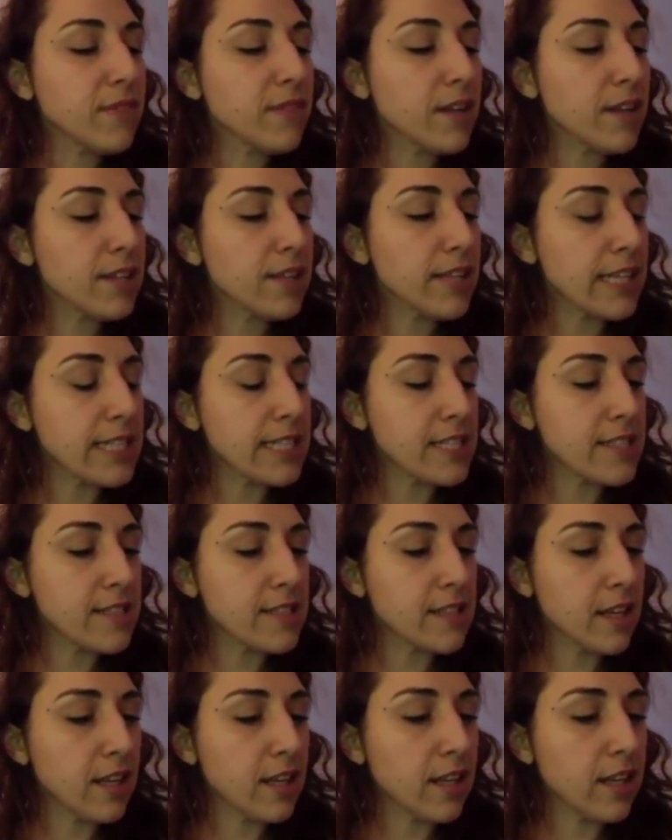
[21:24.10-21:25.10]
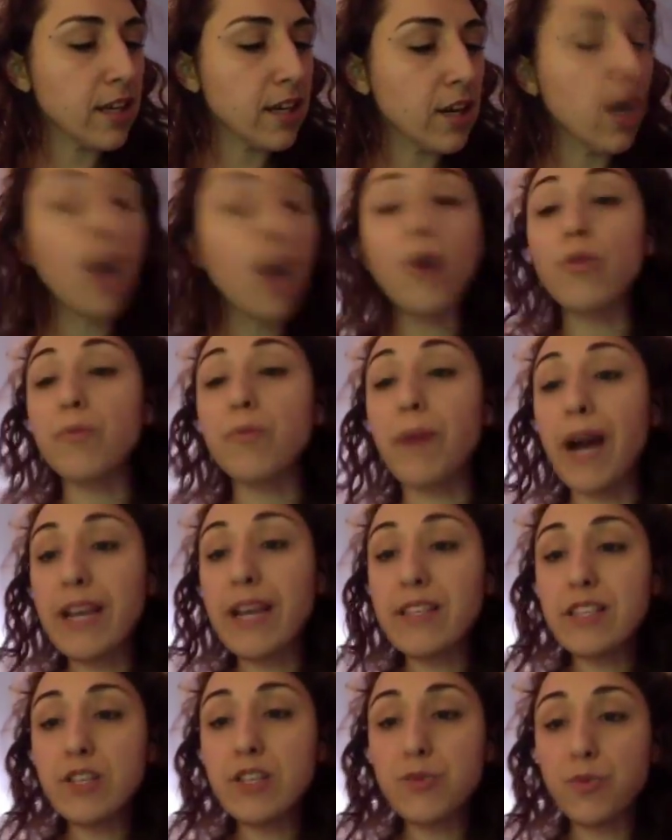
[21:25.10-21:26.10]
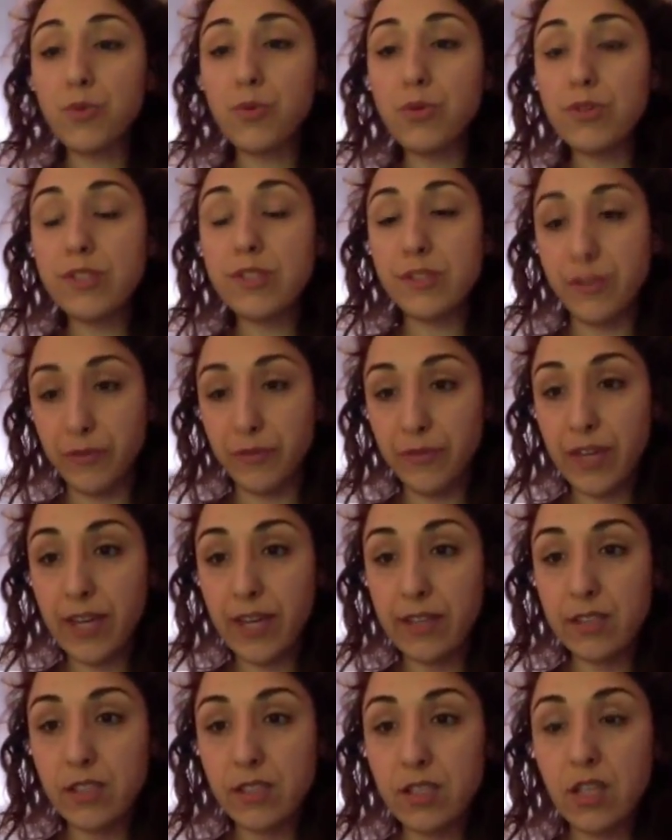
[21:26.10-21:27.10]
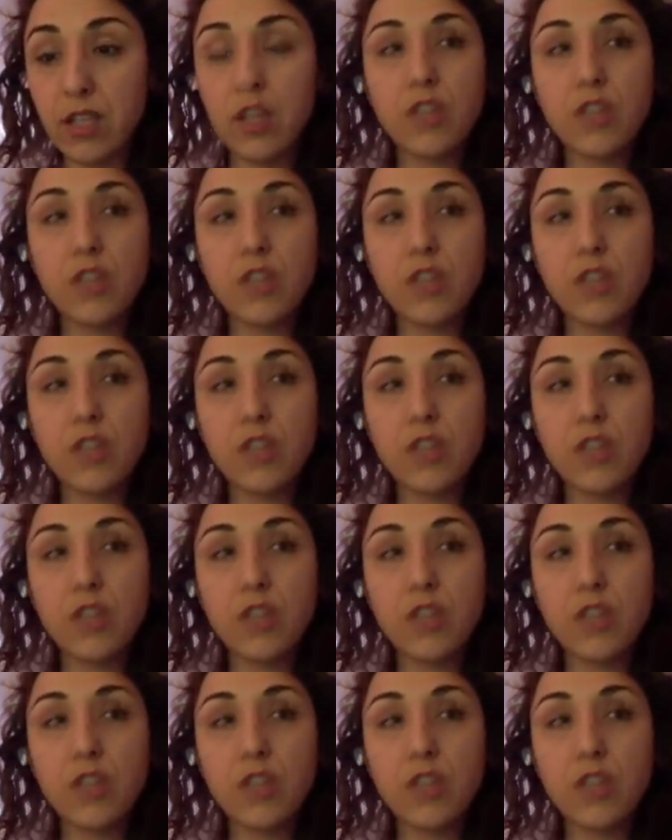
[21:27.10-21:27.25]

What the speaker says: Let's see here. Oh, Pisces rules the feet.